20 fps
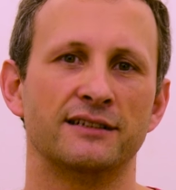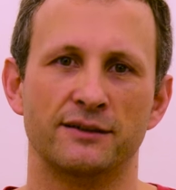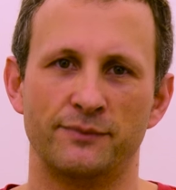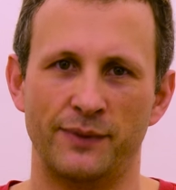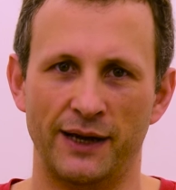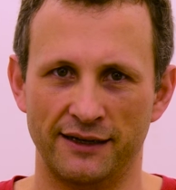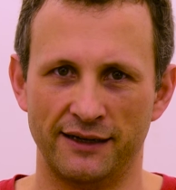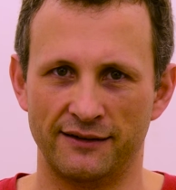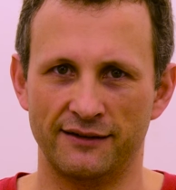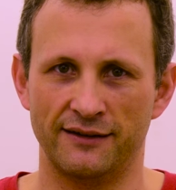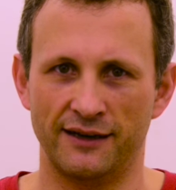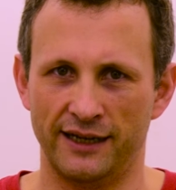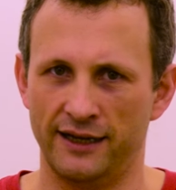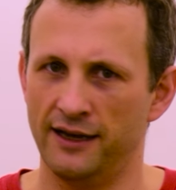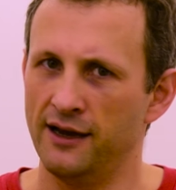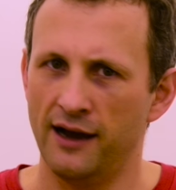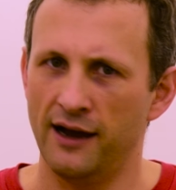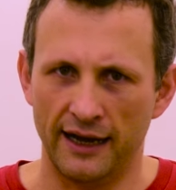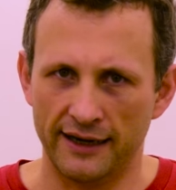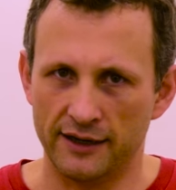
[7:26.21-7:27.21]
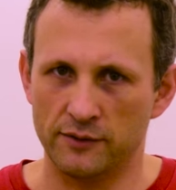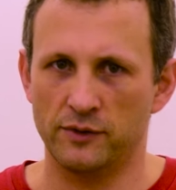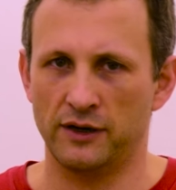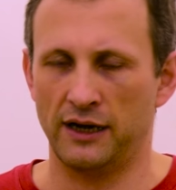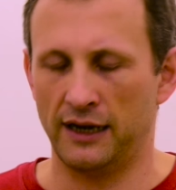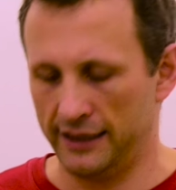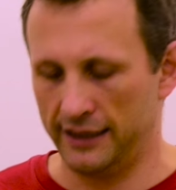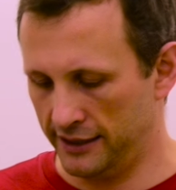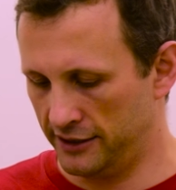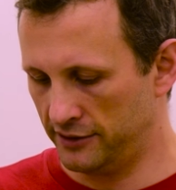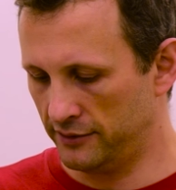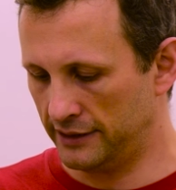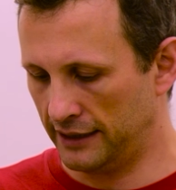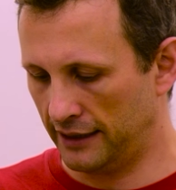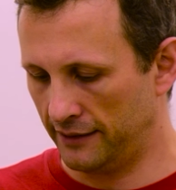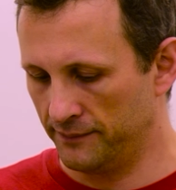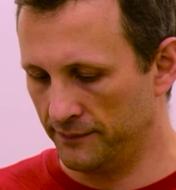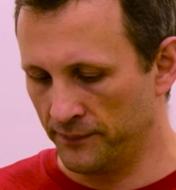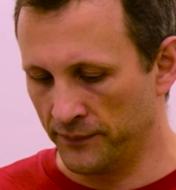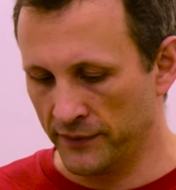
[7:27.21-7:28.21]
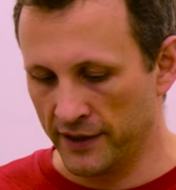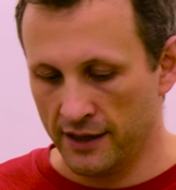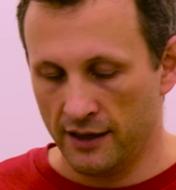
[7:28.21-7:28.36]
independently. I don't want to lead you on that.